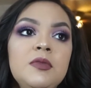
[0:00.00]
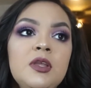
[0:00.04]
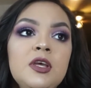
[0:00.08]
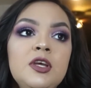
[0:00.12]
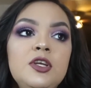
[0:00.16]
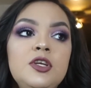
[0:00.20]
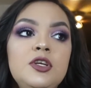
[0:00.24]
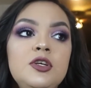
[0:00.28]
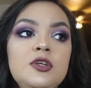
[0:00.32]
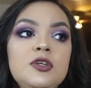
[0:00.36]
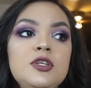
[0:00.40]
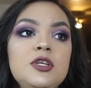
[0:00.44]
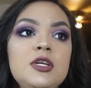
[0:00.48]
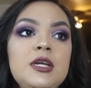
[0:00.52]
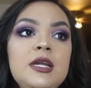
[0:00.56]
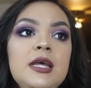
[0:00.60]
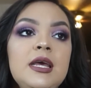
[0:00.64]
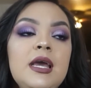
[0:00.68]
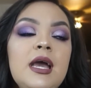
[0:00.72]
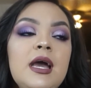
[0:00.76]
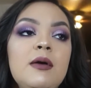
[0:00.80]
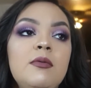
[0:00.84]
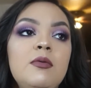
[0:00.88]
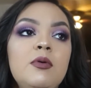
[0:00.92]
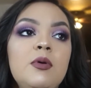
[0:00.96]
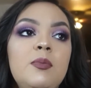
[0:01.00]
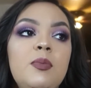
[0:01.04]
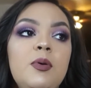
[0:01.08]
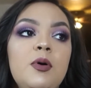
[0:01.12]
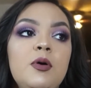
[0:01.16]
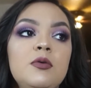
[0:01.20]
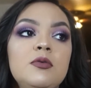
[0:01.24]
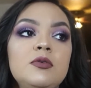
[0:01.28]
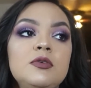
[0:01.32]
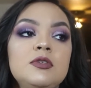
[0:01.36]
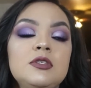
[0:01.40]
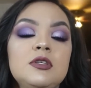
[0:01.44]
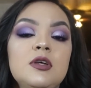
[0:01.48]
Usually I will
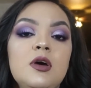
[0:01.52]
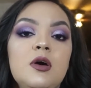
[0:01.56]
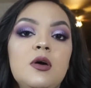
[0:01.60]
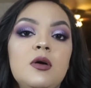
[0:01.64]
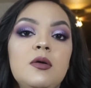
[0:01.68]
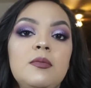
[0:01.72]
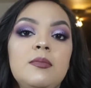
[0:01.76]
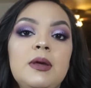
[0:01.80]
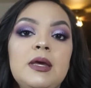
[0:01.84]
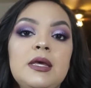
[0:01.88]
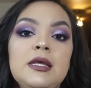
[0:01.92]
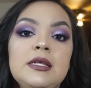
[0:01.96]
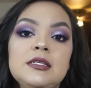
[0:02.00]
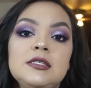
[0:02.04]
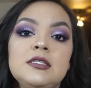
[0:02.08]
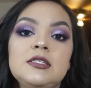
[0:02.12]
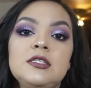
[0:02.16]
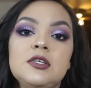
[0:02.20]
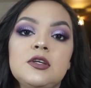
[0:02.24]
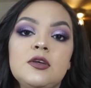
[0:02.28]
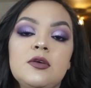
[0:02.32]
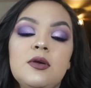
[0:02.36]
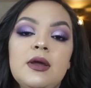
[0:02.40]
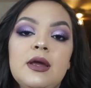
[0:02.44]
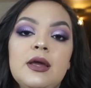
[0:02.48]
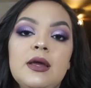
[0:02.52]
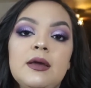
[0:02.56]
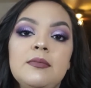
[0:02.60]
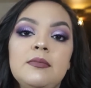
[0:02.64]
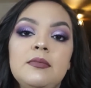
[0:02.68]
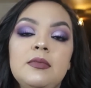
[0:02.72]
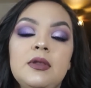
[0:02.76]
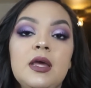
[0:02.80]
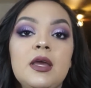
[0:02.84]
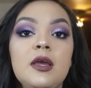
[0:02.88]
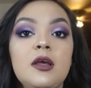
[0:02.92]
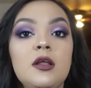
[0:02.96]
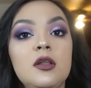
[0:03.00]
post on my Instagram
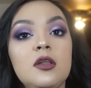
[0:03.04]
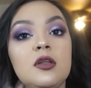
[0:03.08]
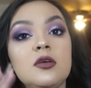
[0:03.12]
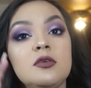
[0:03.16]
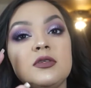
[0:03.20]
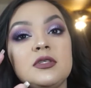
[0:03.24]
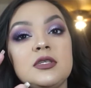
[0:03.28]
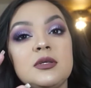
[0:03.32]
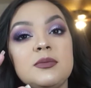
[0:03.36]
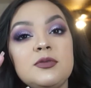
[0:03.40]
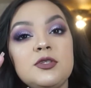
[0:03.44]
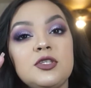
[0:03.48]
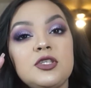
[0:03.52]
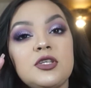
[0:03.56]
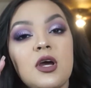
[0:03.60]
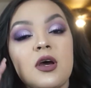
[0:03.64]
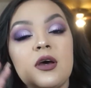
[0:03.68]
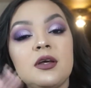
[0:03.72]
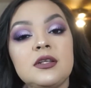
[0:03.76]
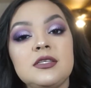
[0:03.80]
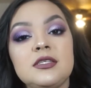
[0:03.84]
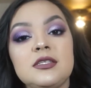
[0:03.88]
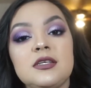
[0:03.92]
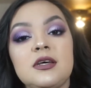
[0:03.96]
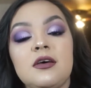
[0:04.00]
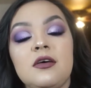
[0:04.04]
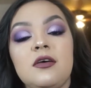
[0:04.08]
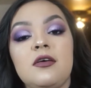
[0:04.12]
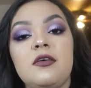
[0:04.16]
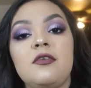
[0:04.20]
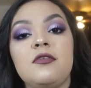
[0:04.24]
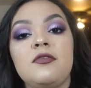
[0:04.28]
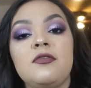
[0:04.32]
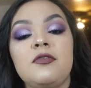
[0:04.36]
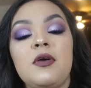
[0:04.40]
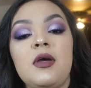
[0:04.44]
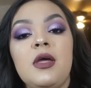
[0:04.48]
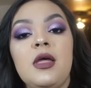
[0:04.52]
like close-up shots
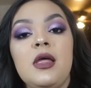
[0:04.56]
of